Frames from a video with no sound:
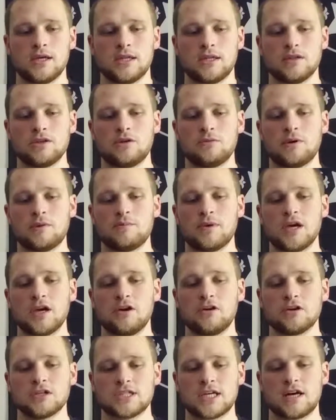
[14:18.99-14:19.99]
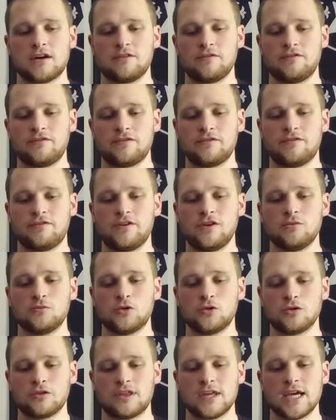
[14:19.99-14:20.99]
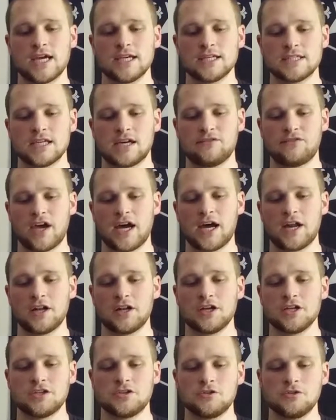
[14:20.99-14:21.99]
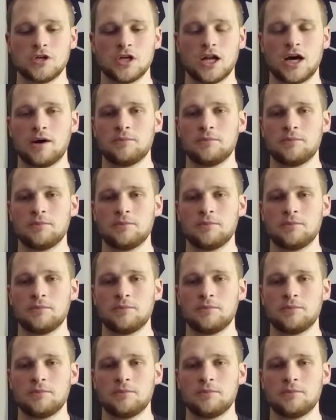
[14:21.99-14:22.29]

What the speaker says: A little bit bigger. It's got a few more things I've added into it.